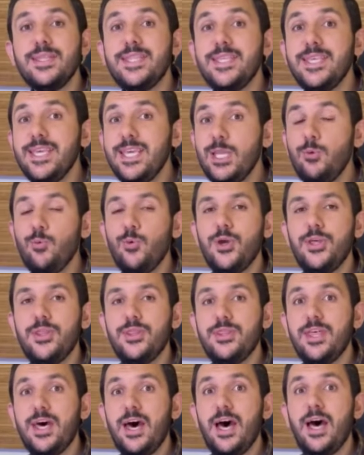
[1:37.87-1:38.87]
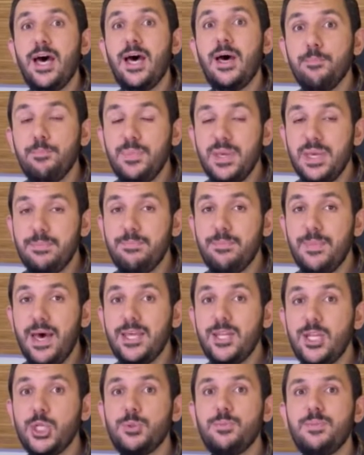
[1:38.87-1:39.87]
deal with the BIM
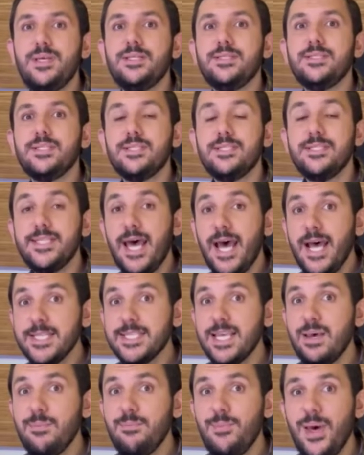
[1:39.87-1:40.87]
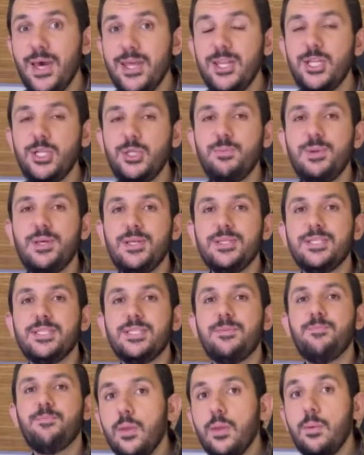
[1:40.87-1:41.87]
management, data
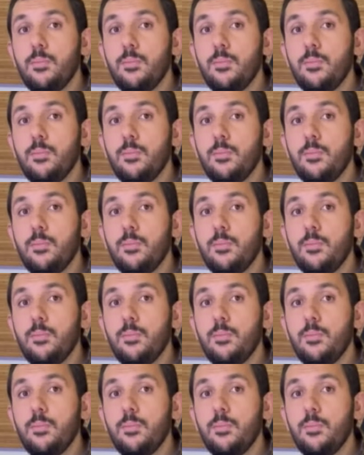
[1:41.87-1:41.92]
management.